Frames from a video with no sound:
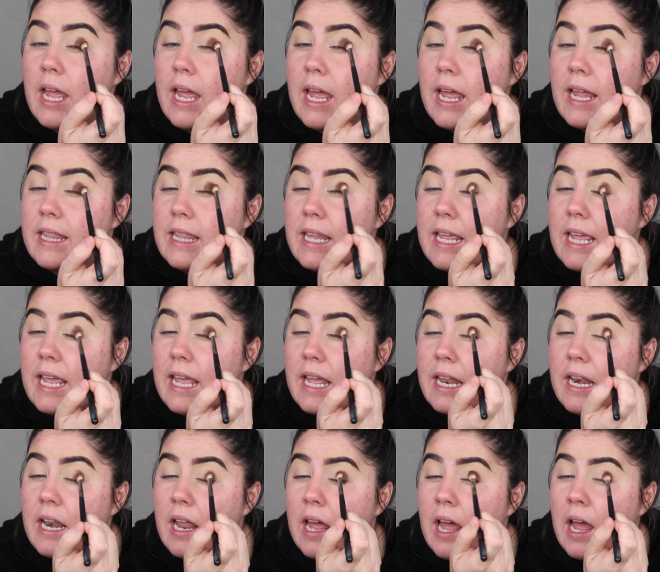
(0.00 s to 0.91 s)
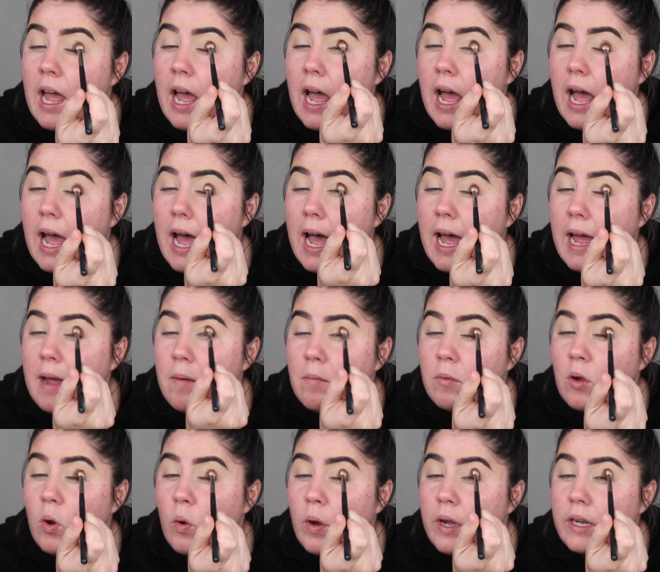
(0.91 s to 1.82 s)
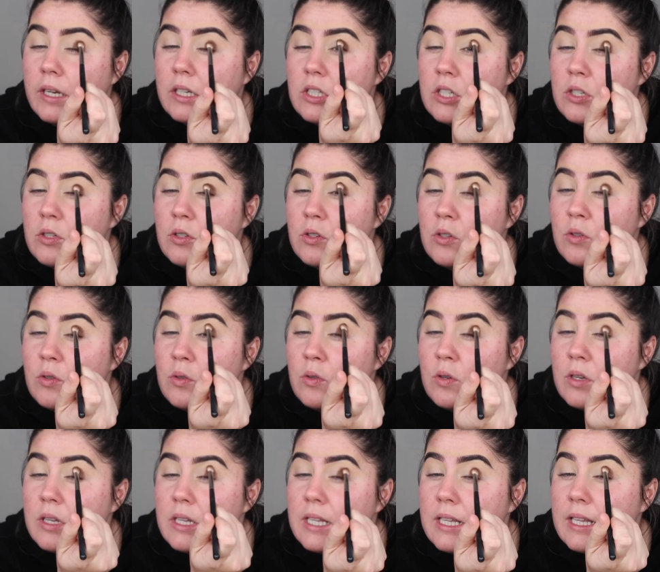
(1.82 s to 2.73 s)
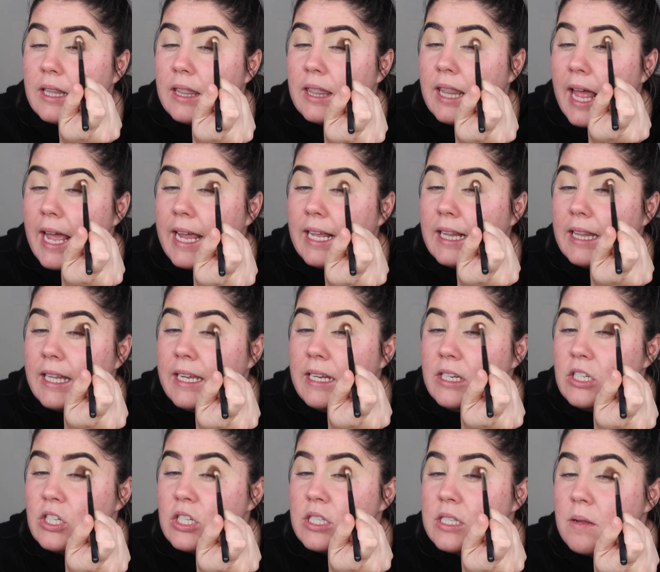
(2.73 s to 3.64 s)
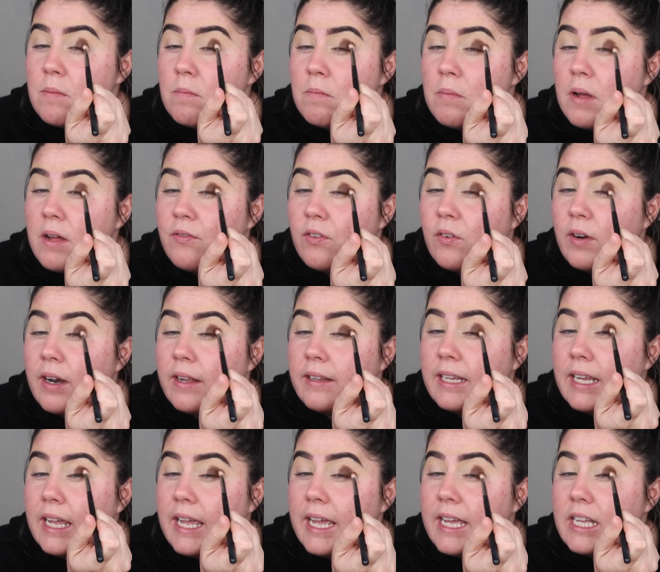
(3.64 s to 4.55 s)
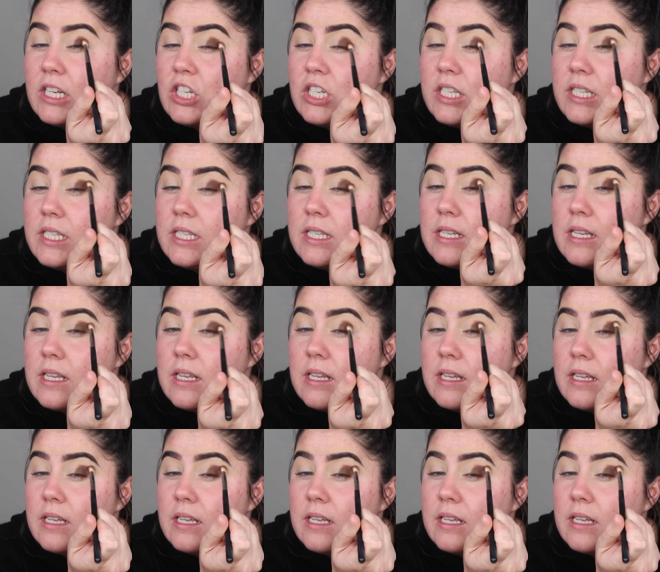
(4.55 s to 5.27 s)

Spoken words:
and then I'm going to lightly just buff around the edges